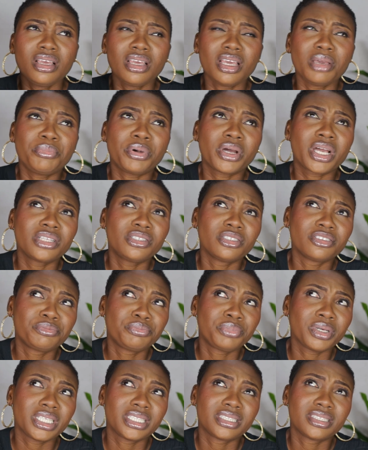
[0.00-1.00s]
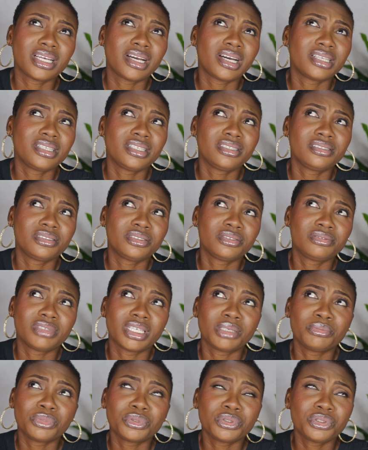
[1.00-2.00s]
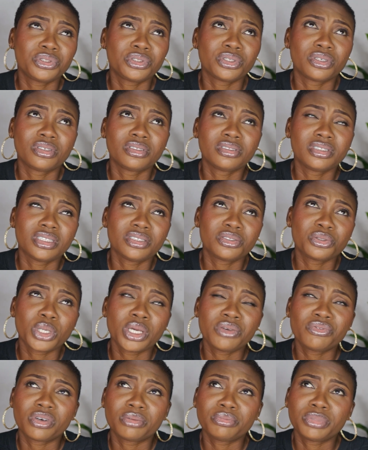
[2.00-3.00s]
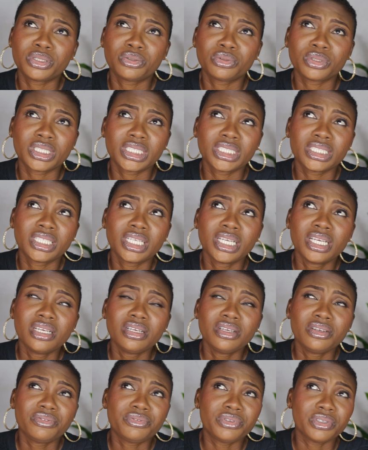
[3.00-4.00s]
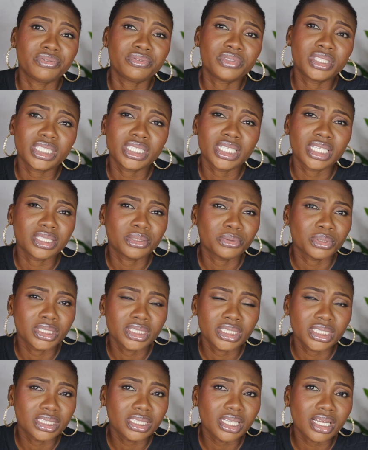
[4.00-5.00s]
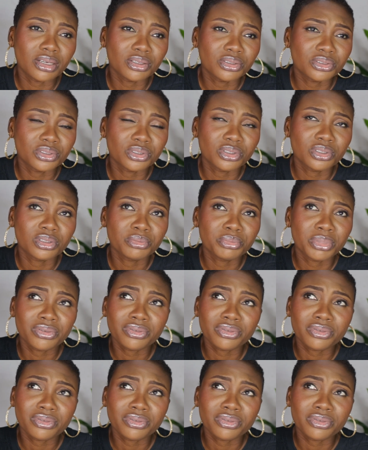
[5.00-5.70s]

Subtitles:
A bucket of paint nowadays, emulsion, is going for between 15 and 20,000.